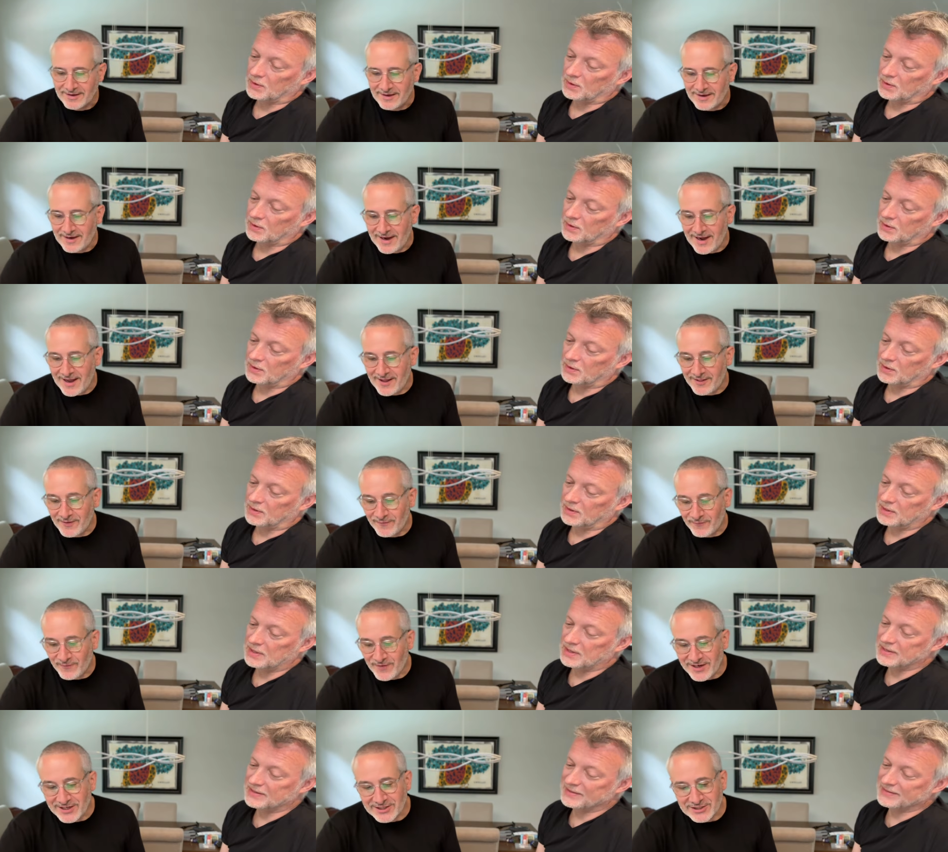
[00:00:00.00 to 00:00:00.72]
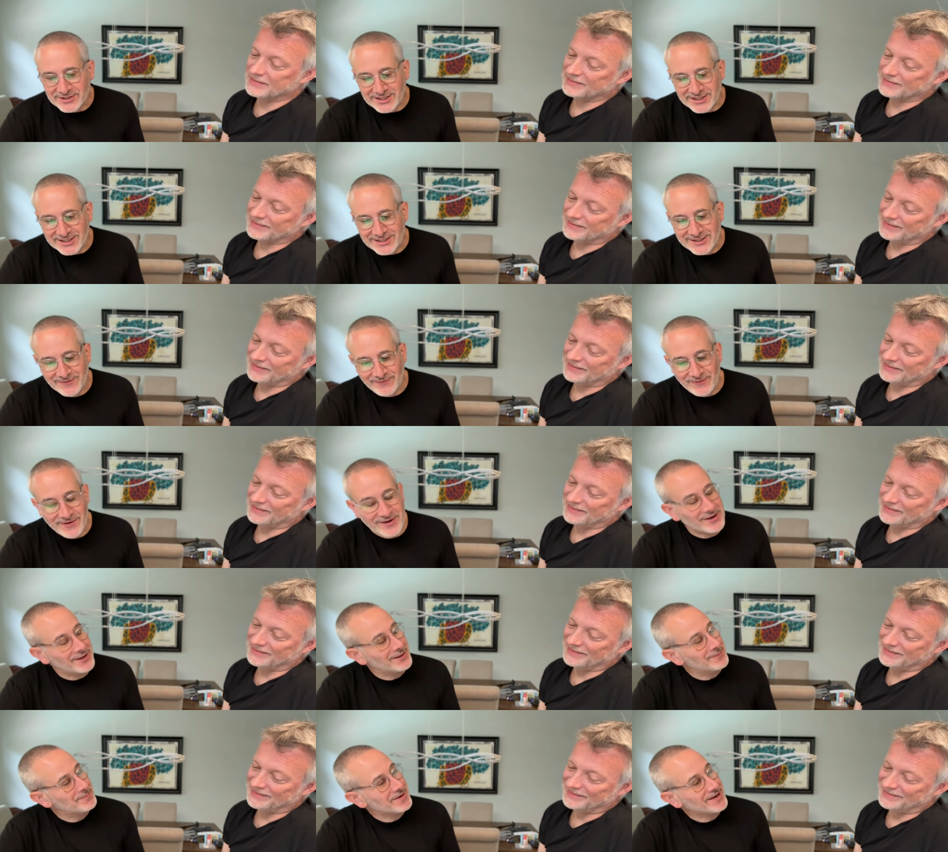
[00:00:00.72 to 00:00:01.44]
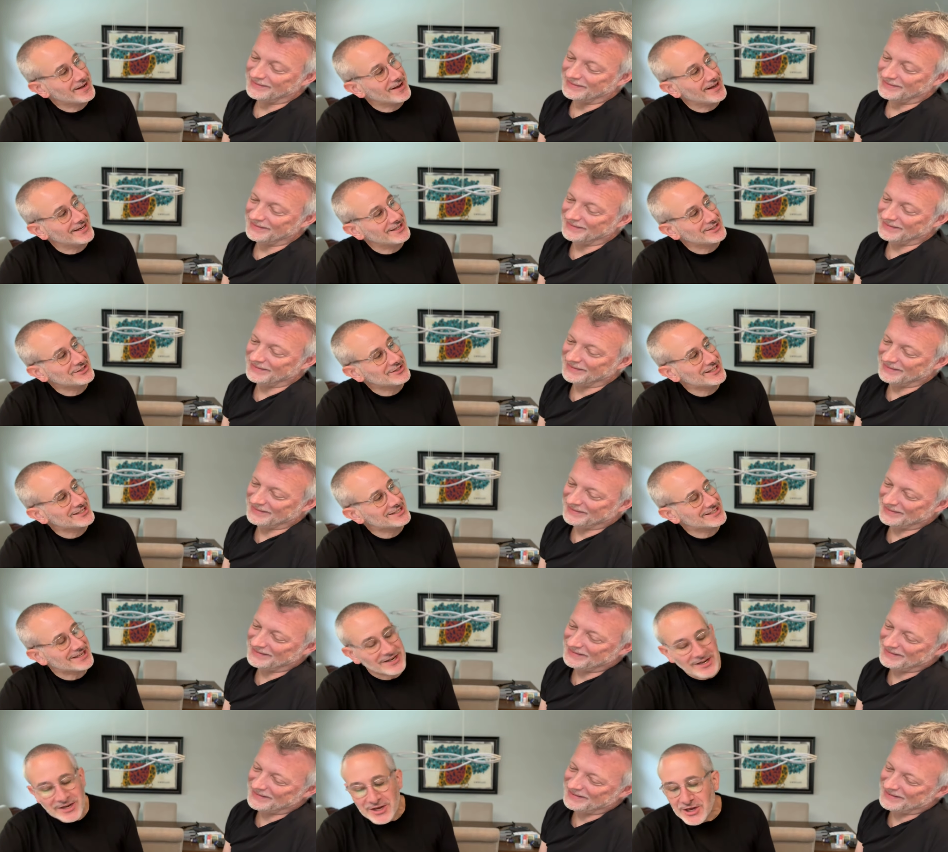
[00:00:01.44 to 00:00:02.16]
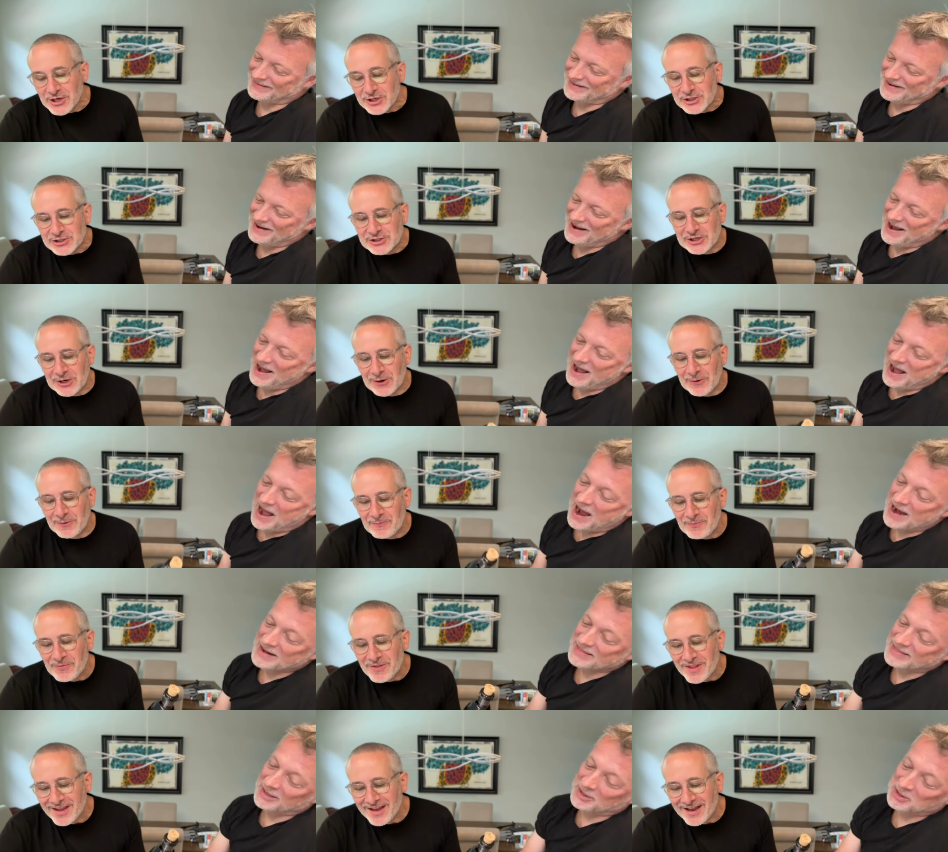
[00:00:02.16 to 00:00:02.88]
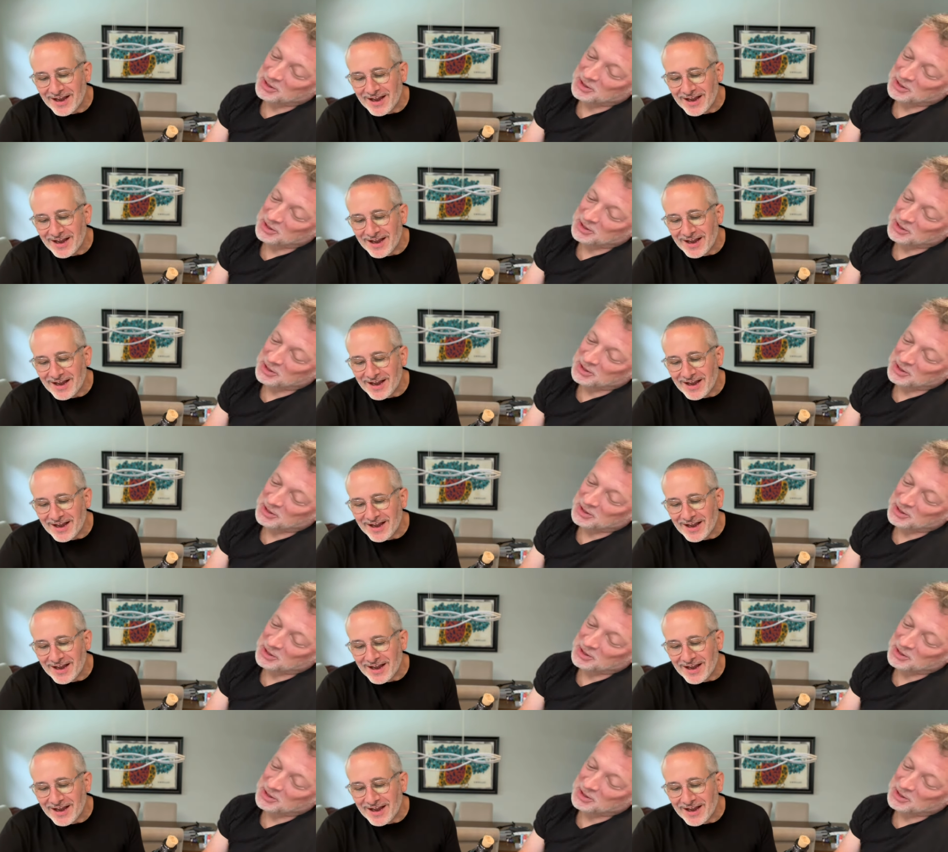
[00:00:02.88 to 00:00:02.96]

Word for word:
Speaker 1: and the finish is vanilla pecan and chestnut. So I think you're